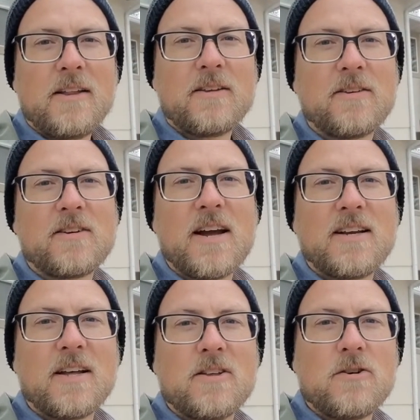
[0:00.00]
this is an
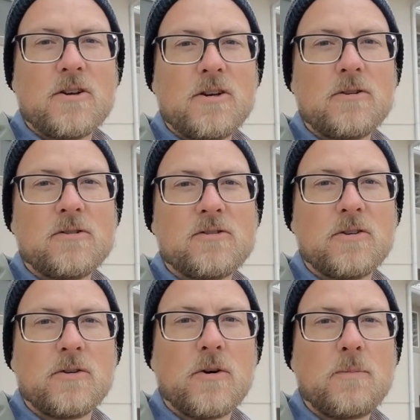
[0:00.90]
idea that you can use
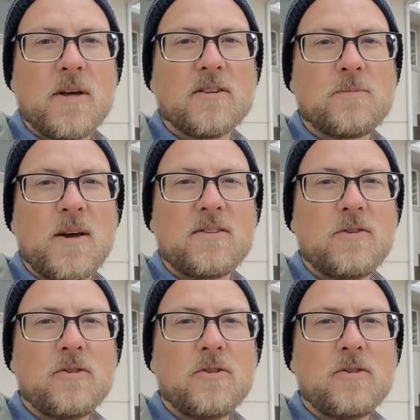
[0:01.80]
to make the space